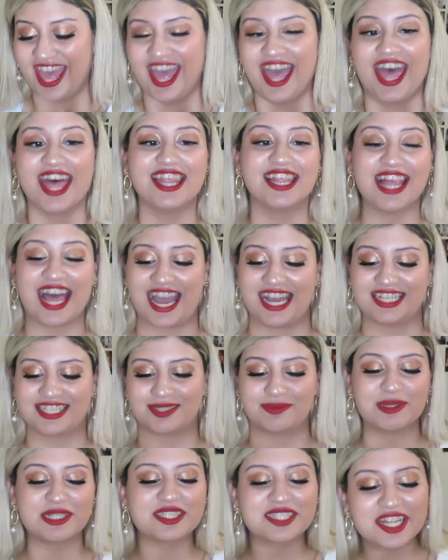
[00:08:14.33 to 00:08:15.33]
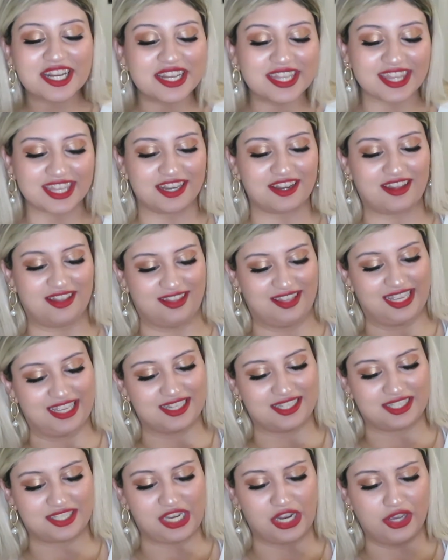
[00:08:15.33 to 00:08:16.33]
And last, but certainly not
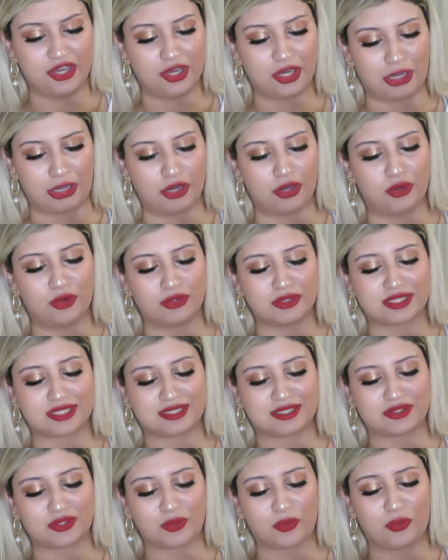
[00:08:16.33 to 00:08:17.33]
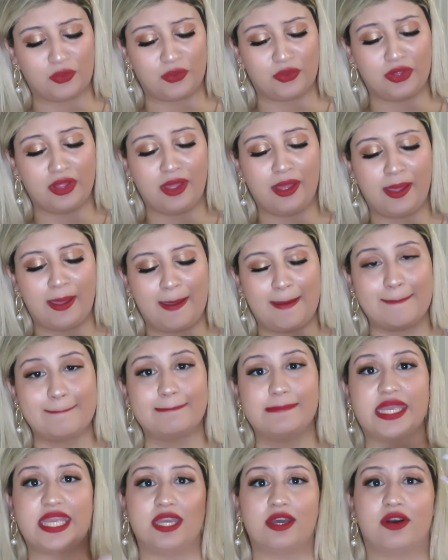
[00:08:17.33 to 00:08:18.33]
least, Oh Sol
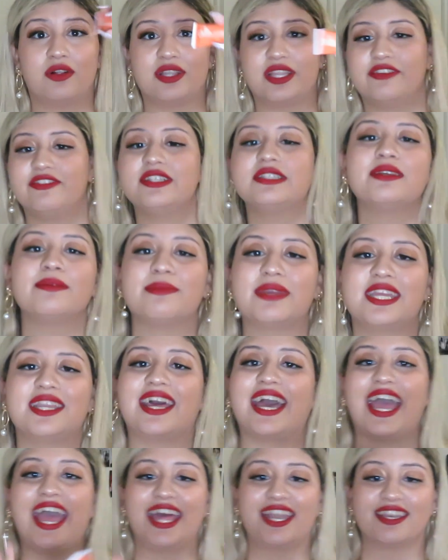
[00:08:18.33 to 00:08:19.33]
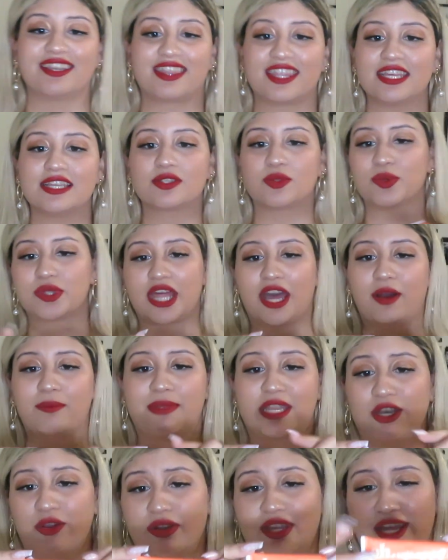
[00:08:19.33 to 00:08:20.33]
Mio. Leave it to me to end this without
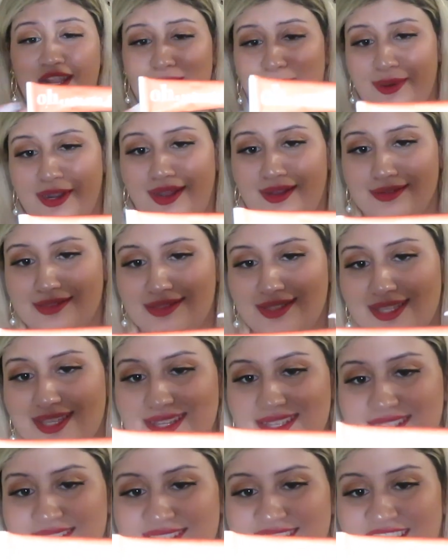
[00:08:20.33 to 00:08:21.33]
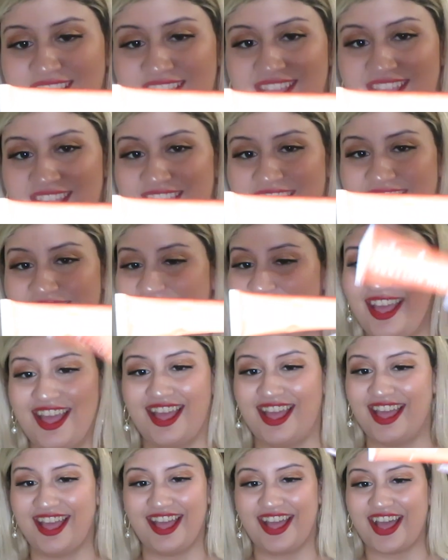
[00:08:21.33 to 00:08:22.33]
me knowing how to pronounce this.
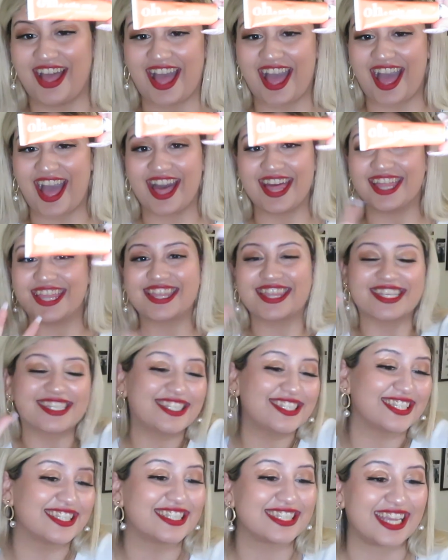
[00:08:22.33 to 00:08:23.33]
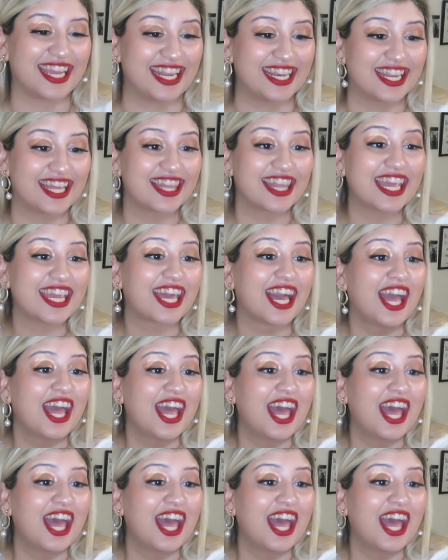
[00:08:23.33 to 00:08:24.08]
This is insane. Like,